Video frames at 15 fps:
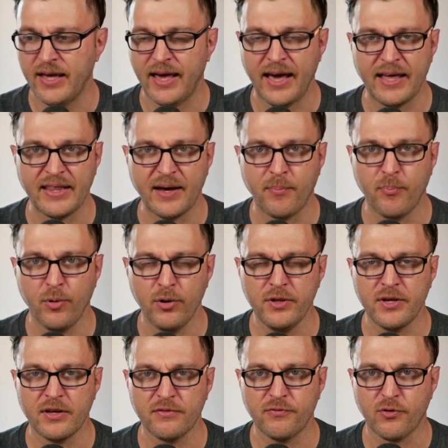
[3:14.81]
and a
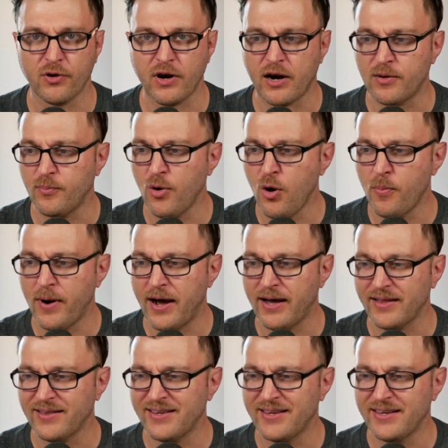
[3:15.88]
boolean for our
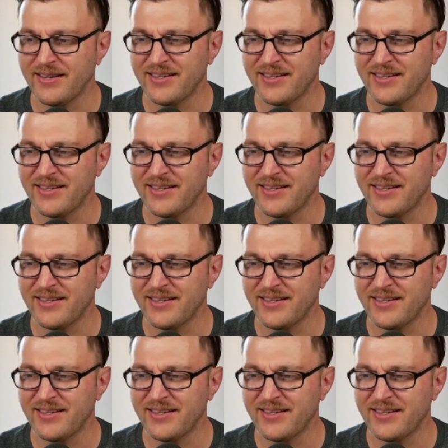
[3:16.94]
mobile,